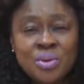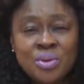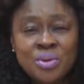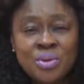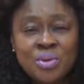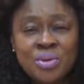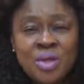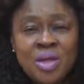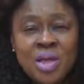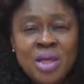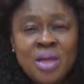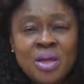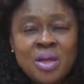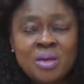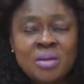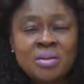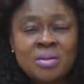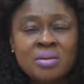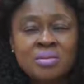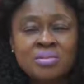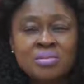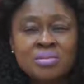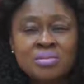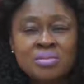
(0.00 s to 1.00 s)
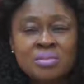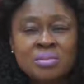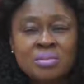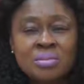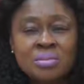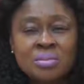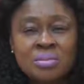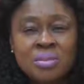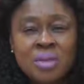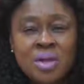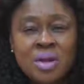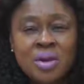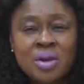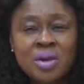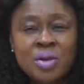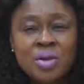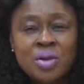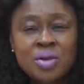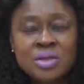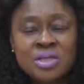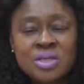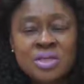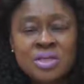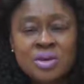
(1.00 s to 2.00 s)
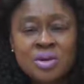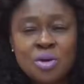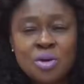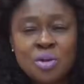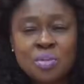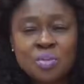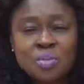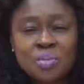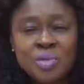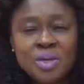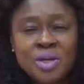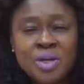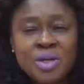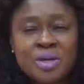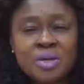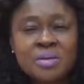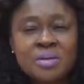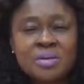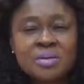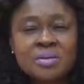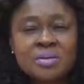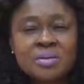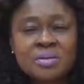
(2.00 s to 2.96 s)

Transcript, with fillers: the hosting company